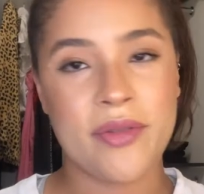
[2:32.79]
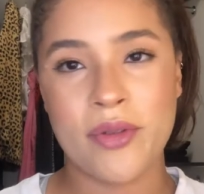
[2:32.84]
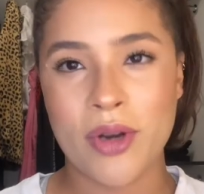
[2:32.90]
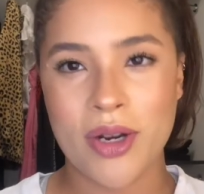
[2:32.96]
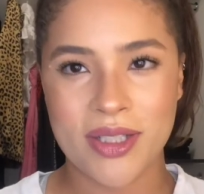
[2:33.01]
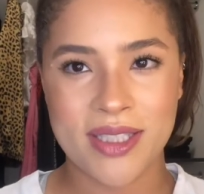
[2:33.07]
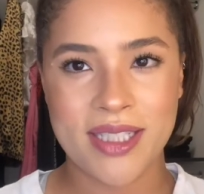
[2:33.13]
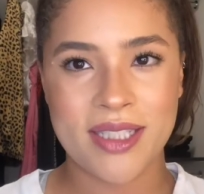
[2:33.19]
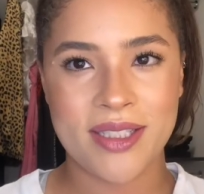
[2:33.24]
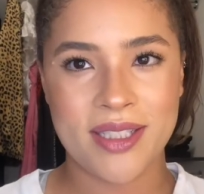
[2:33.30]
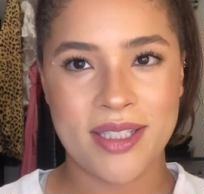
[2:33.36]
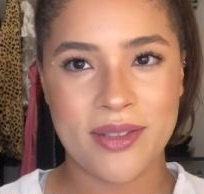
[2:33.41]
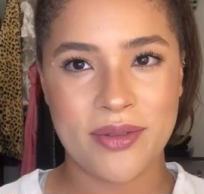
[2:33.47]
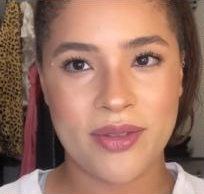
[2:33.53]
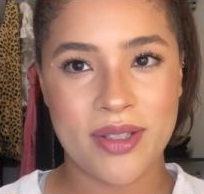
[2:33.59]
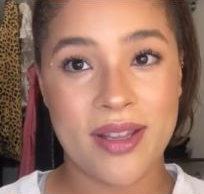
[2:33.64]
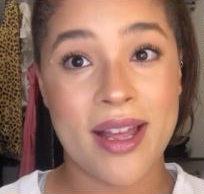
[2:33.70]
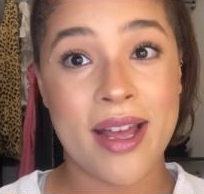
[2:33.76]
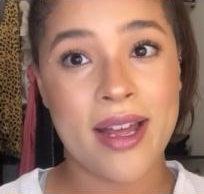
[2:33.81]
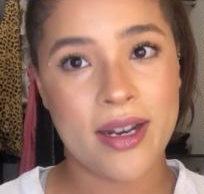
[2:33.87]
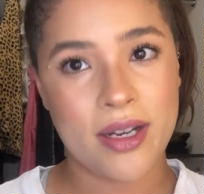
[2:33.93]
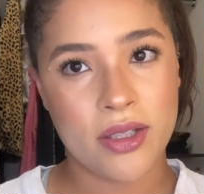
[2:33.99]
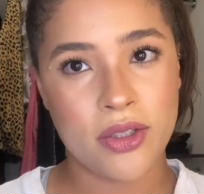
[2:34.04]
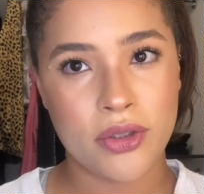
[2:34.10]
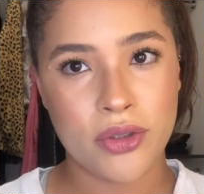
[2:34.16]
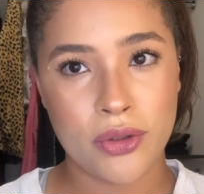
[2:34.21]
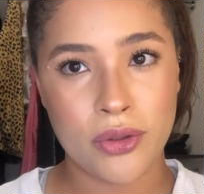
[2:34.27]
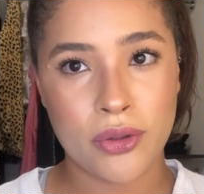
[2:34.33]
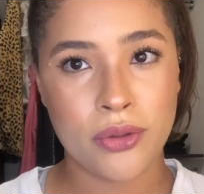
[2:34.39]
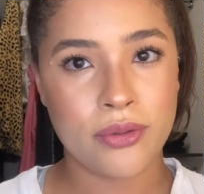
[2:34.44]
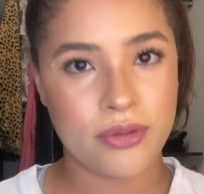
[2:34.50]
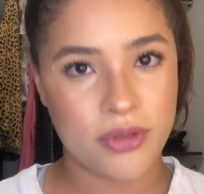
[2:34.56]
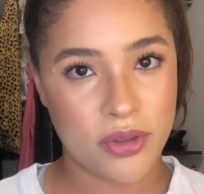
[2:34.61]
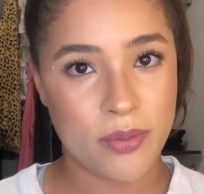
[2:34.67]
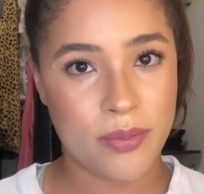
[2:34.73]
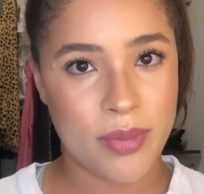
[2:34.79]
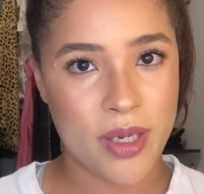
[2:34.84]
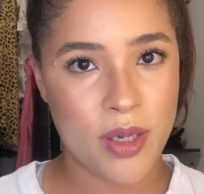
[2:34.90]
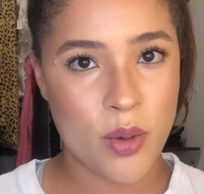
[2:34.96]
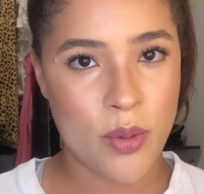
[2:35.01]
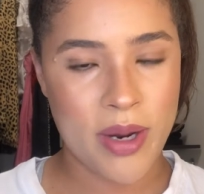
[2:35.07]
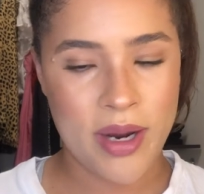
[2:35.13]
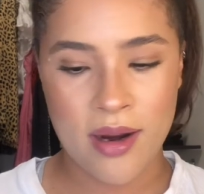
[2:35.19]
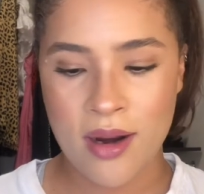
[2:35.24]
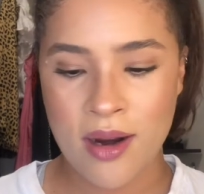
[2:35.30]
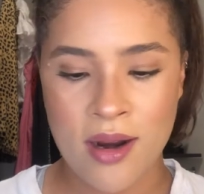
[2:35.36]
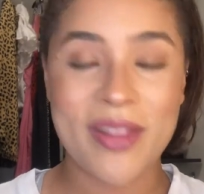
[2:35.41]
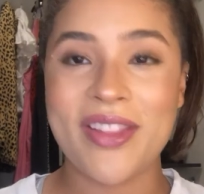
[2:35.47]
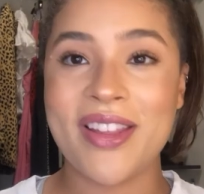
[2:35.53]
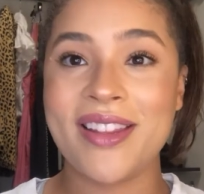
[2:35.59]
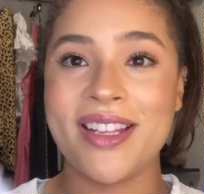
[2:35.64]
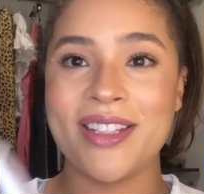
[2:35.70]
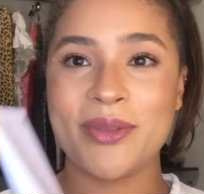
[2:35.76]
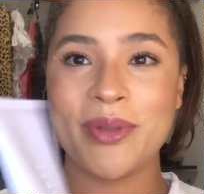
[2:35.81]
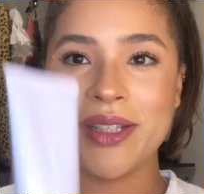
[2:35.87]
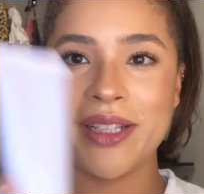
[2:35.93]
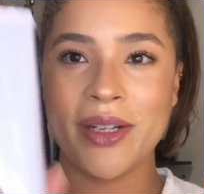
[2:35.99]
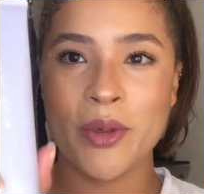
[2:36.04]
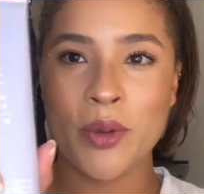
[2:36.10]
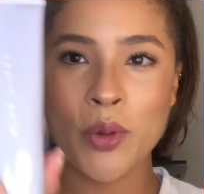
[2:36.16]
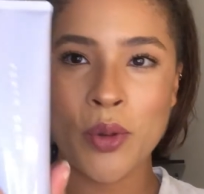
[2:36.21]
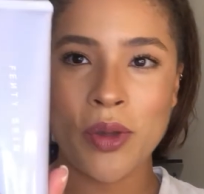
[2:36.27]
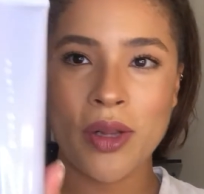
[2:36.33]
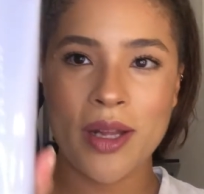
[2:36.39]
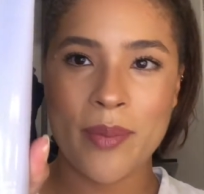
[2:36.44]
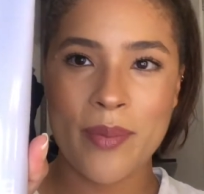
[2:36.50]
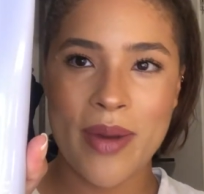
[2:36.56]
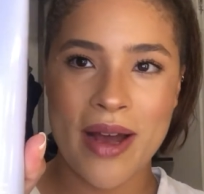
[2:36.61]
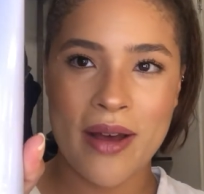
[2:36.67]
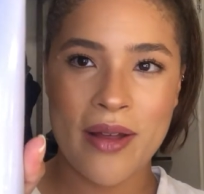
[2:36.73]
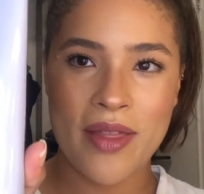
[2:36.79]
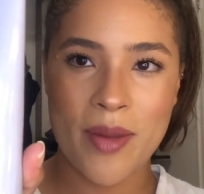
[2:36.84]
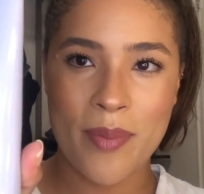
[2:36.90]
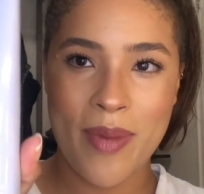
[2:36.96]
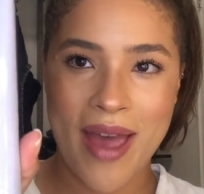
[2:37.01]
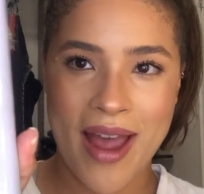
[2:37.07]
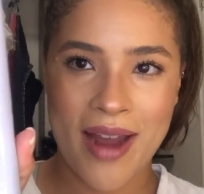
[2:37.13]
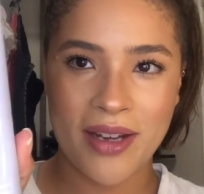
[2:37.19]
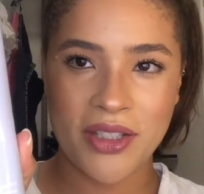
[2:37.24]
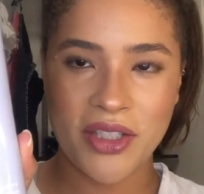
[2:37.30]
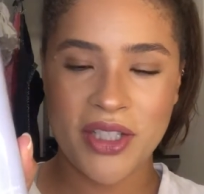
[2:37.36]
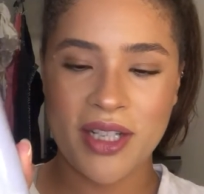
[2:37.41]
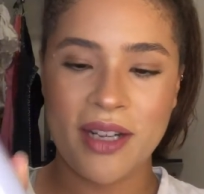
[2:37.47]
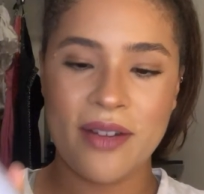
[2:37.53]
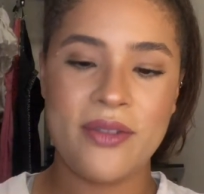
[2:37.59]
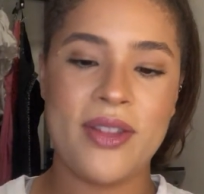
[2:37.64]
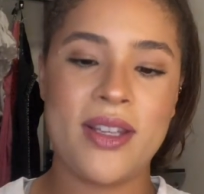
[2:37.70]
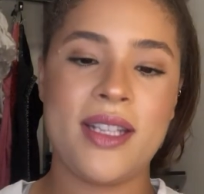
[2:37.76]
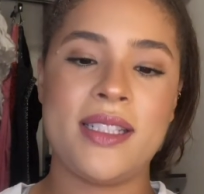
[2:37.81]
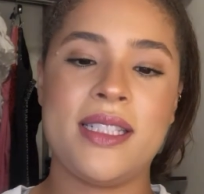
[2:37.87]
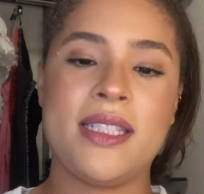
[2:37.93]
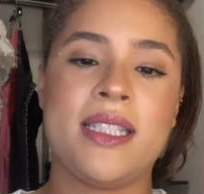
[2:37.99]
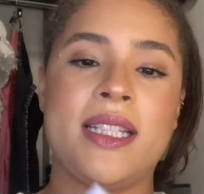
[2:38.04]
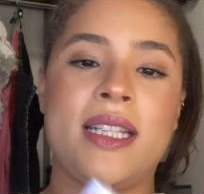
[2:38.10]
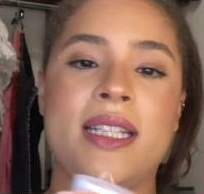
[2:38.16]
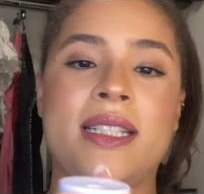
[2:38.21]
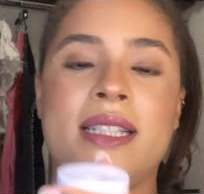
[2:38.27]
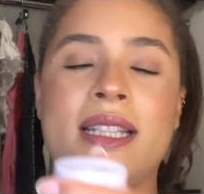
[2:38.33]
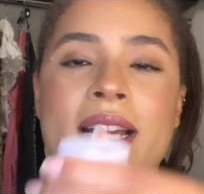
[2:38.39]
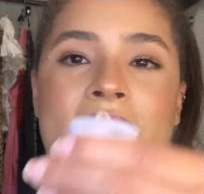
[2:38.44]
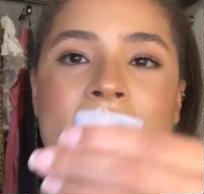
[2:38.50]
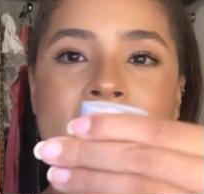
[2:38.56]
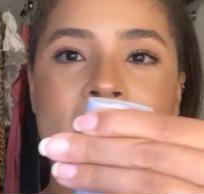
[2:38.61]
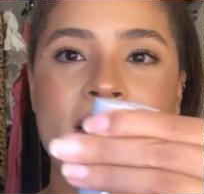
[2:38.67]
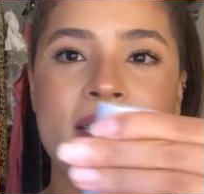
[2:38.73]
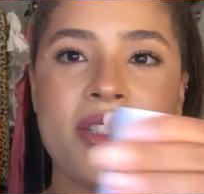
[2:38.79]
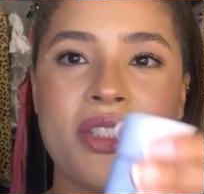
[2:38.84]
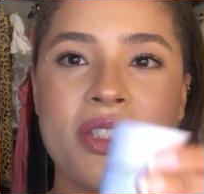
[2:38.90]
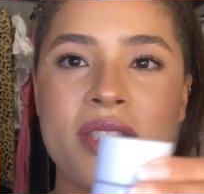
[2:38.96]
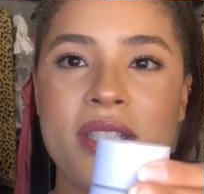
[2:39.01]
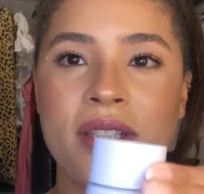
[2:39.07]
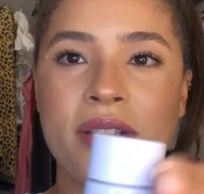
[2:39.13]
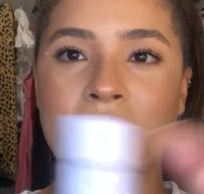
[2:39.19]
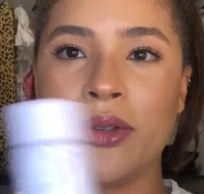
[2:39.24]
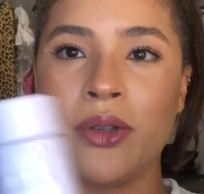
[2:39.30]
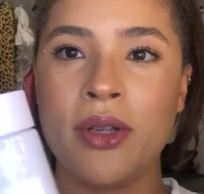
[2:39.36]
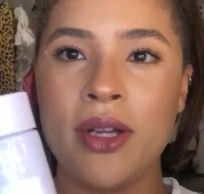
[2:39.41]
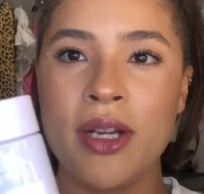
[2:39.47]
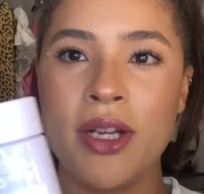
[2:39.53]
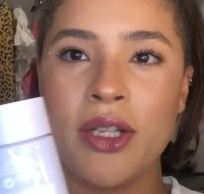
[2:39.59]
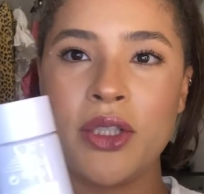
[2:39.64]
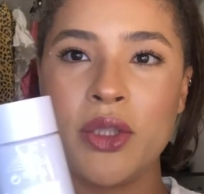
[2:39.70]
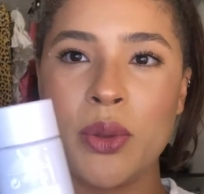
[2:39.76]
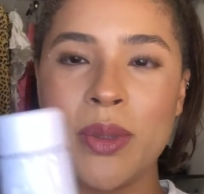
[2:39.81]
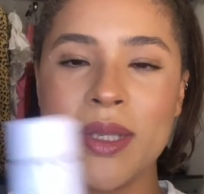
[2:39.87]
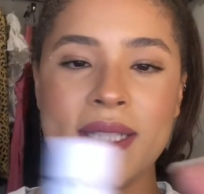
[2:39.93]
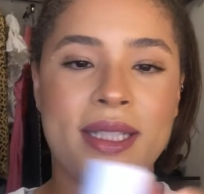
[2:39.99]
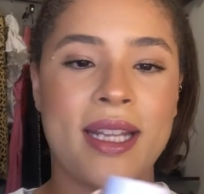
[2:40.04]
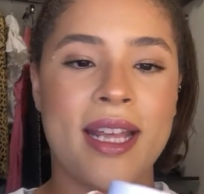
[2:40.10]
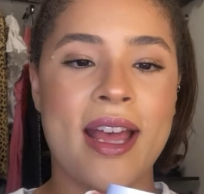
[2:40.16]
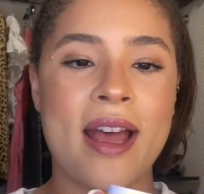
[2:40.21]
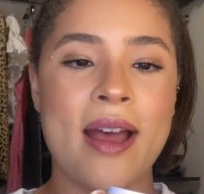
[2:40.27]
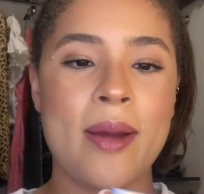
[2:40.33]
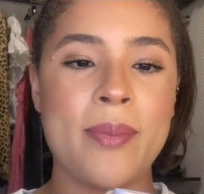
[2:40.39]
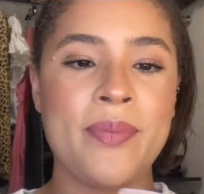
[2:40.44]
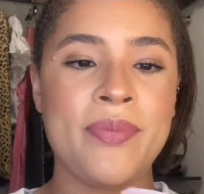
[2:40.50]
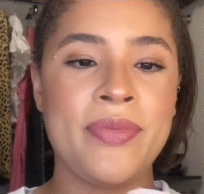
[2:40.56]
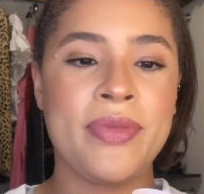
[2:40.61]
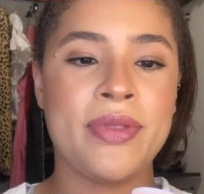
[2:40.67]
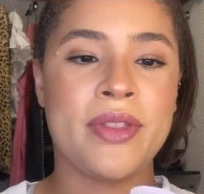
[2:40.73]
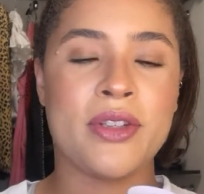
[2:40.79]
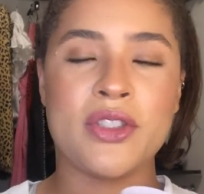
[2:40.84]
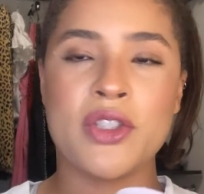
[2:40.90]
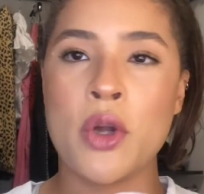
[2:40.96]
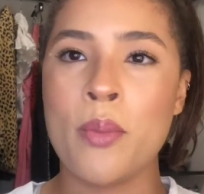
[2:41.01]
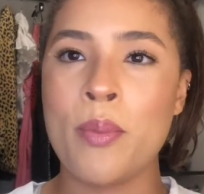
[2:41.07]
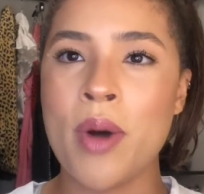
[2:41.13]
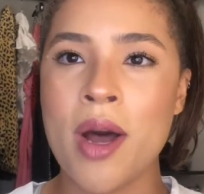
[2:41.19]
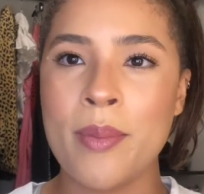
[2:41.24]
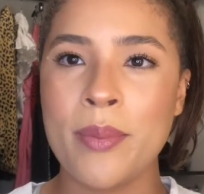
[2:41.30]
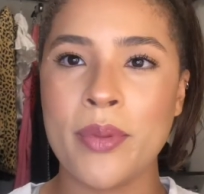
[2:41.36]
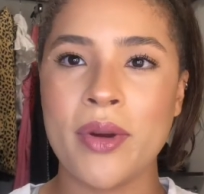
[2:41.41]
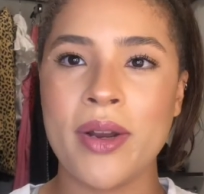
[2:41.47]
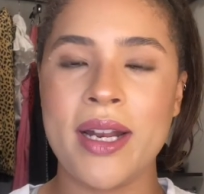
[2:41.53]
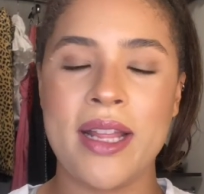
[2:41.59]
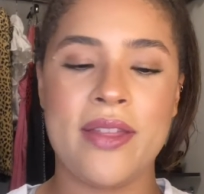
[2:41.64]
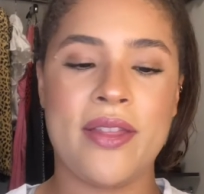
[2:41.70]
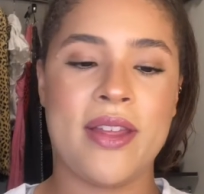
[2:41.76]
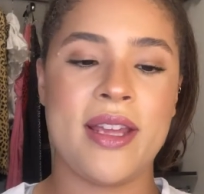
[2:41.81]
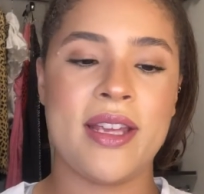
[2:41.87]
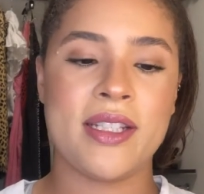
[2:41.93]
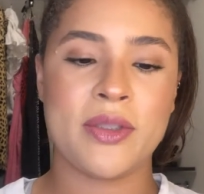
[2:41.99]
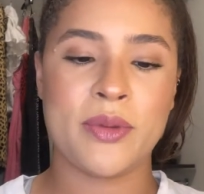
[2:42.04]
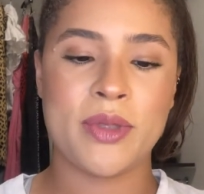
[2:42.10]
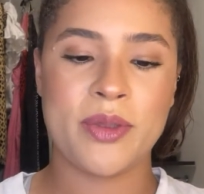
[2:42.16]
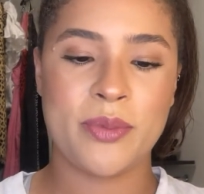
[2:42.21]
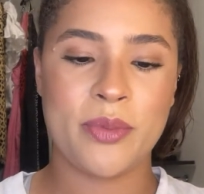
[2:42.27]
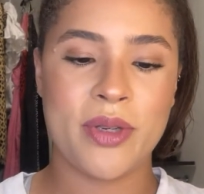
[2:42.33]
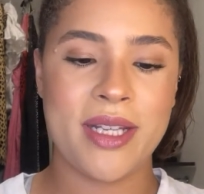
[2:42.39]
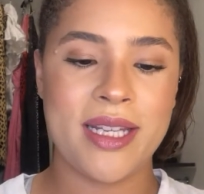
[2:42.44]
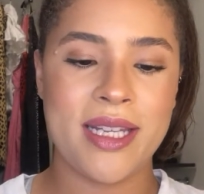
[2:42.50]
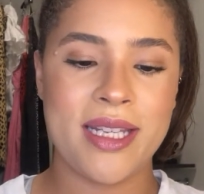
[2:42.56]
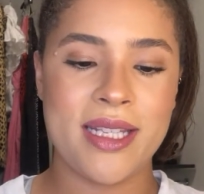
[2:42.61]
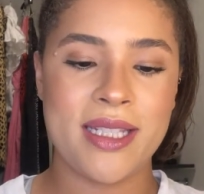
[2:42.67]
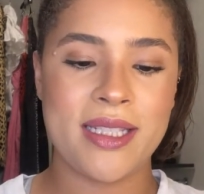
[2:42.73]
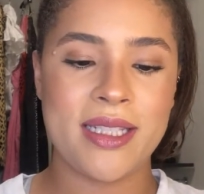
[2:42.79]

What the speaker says: if you are sensitive to that, you should be aware. One thing that's really cool about the packaging of this is that it's just a little twist cap. There's no pump or anything, so it's pretty